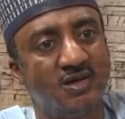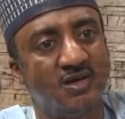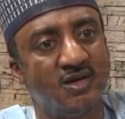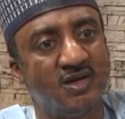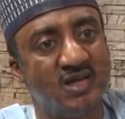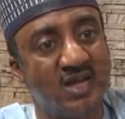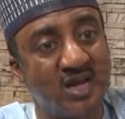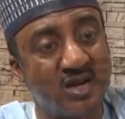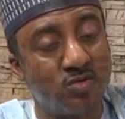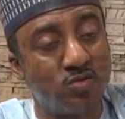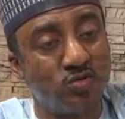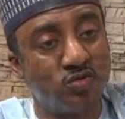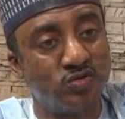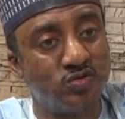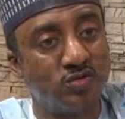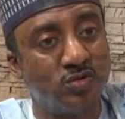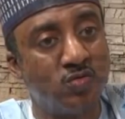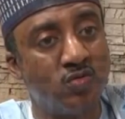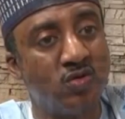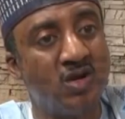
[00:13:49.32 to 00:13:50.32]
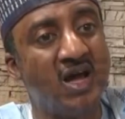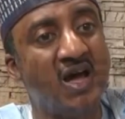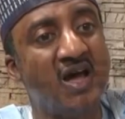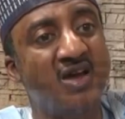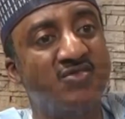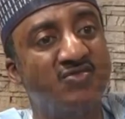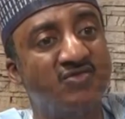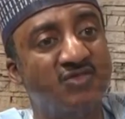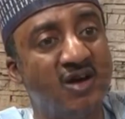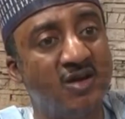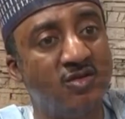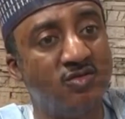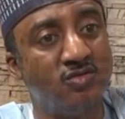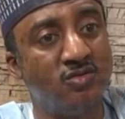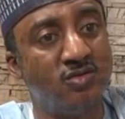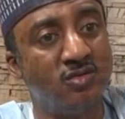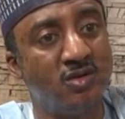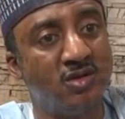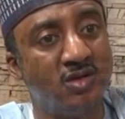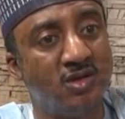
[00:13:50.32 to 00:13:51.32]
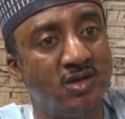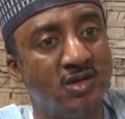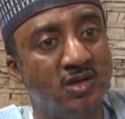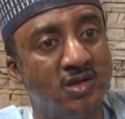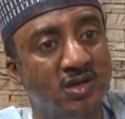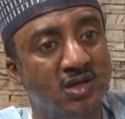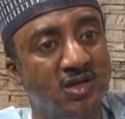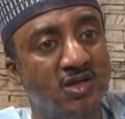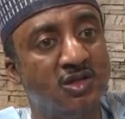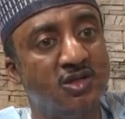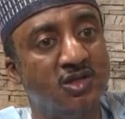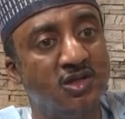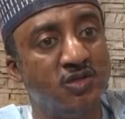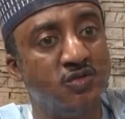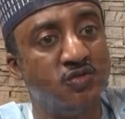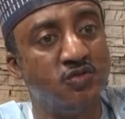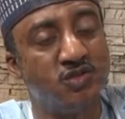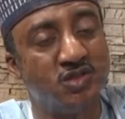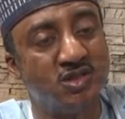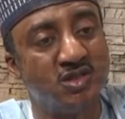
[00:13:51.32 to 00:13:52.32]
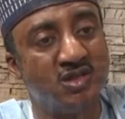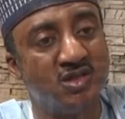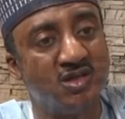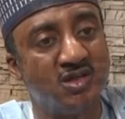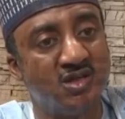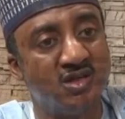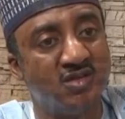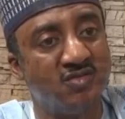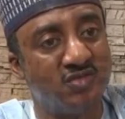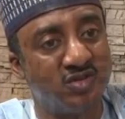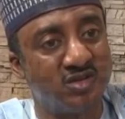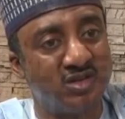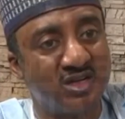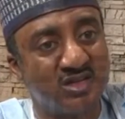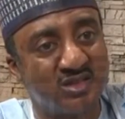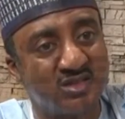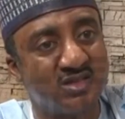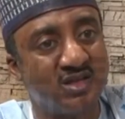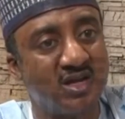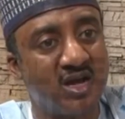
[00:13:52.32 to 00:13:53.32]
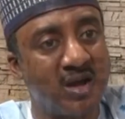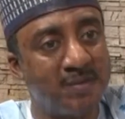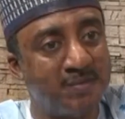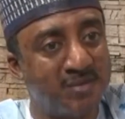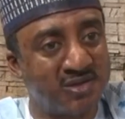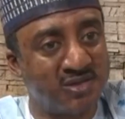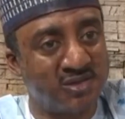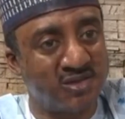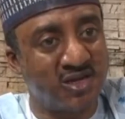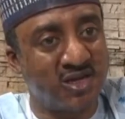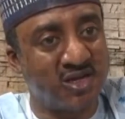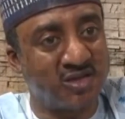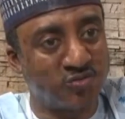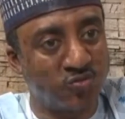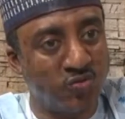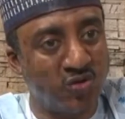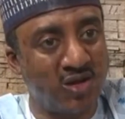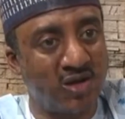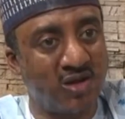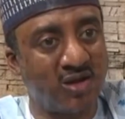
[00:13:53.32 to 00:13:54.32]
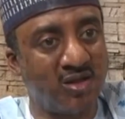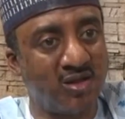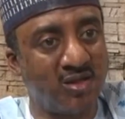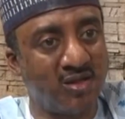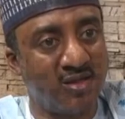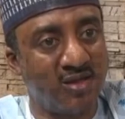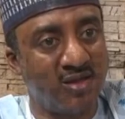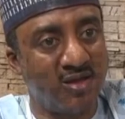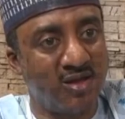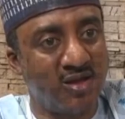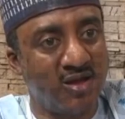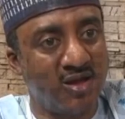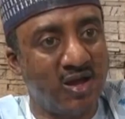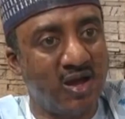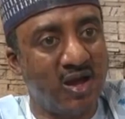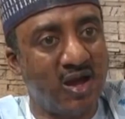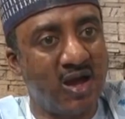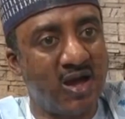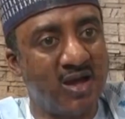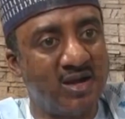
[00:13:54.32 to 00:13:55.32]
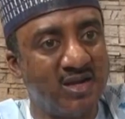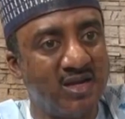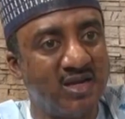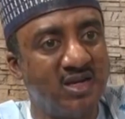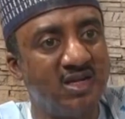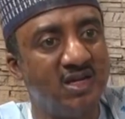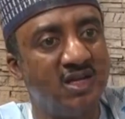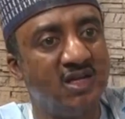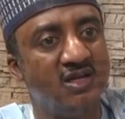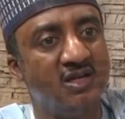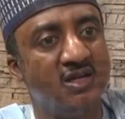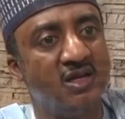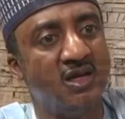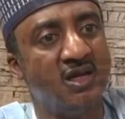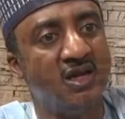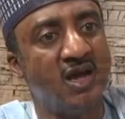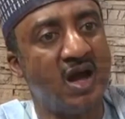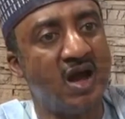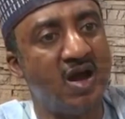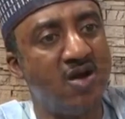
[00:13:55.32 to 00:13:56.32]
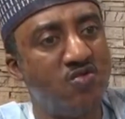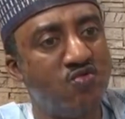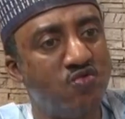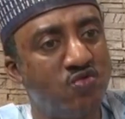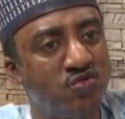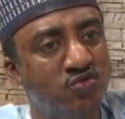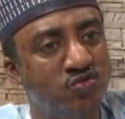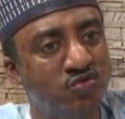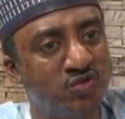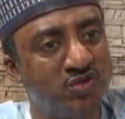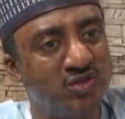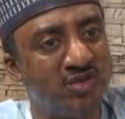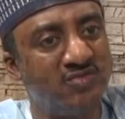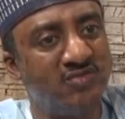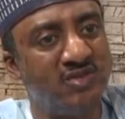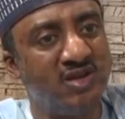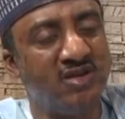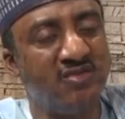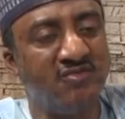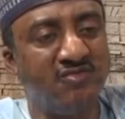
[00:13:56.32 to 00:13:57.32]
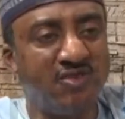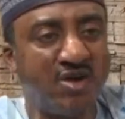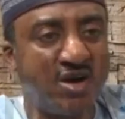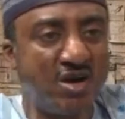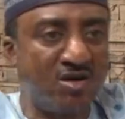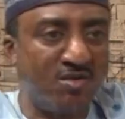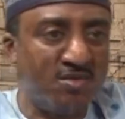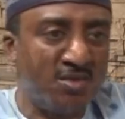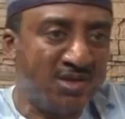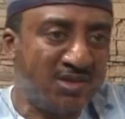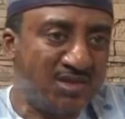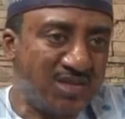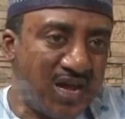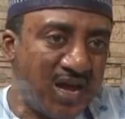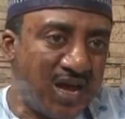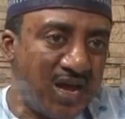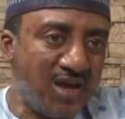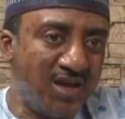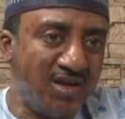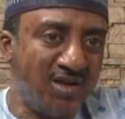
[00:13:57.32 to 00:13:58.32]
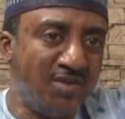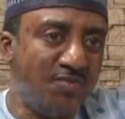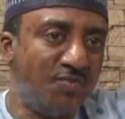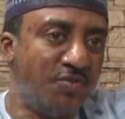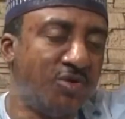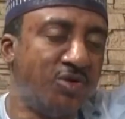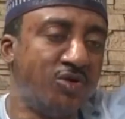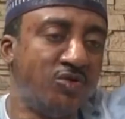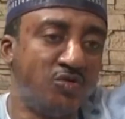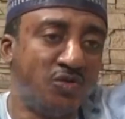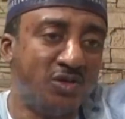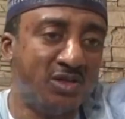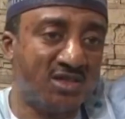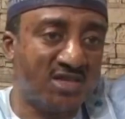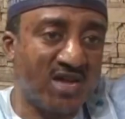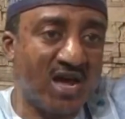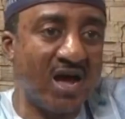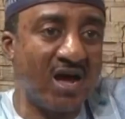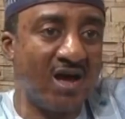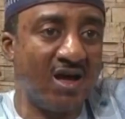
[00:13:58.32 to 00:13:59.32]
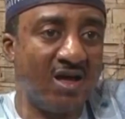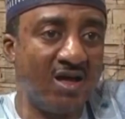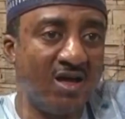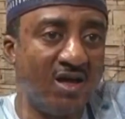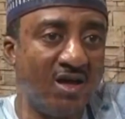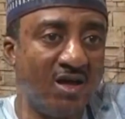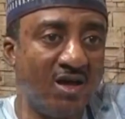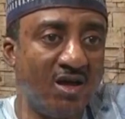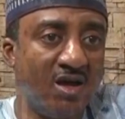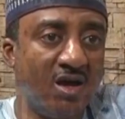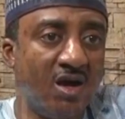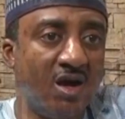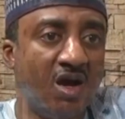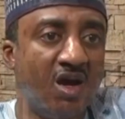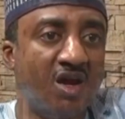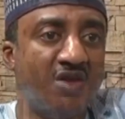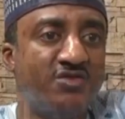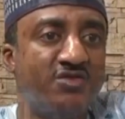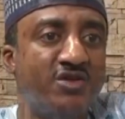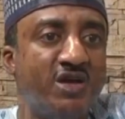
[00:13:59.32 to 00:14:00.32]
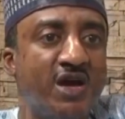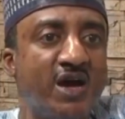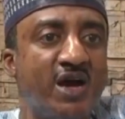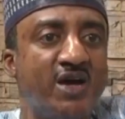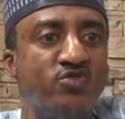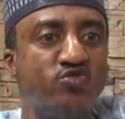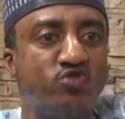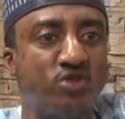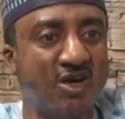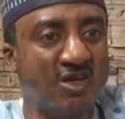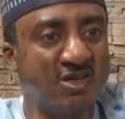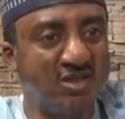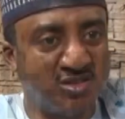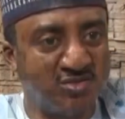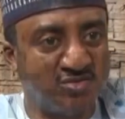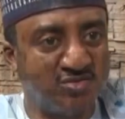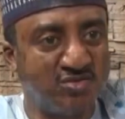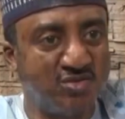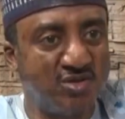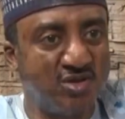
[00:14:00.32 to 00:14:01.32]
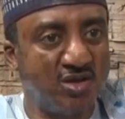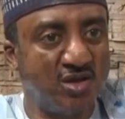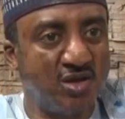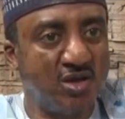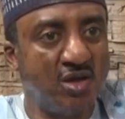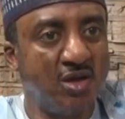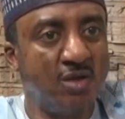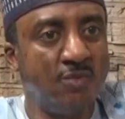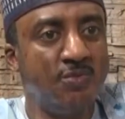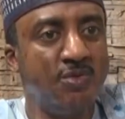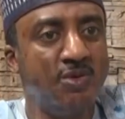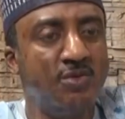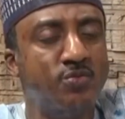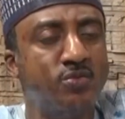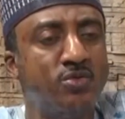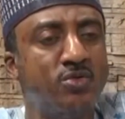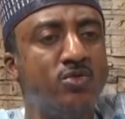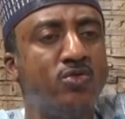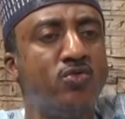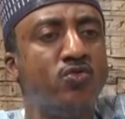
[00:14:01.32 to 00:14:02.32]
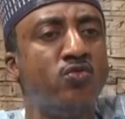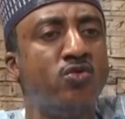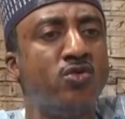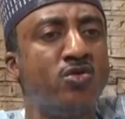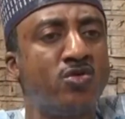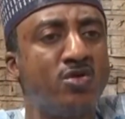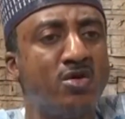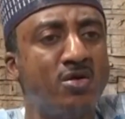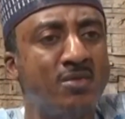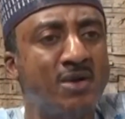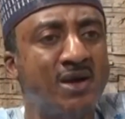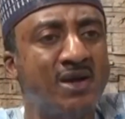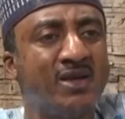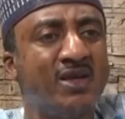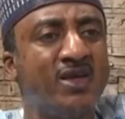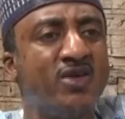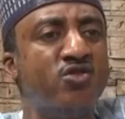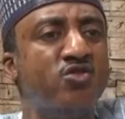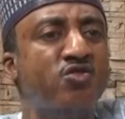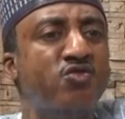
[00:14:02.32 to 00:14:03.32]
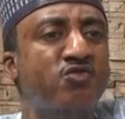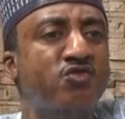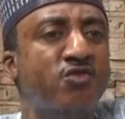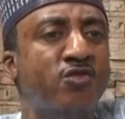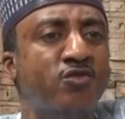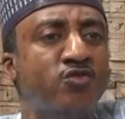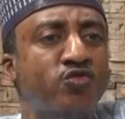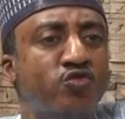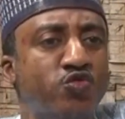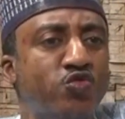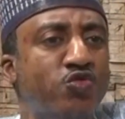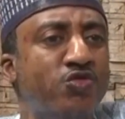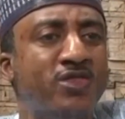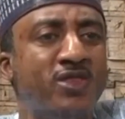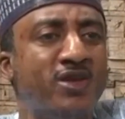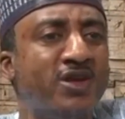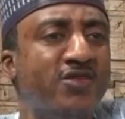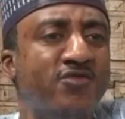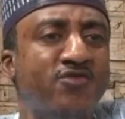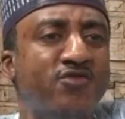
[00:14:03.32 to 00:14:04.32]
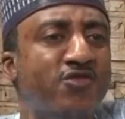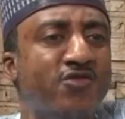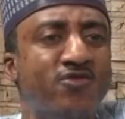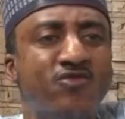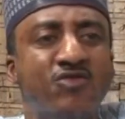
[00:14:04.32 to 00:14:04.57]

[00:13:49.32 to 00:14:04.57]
That also would add value in reducing the voters' apathy as well. And then the, the, how conducive the environments are, the polling units are. If they are attractive, people will come and queue for two, three, four,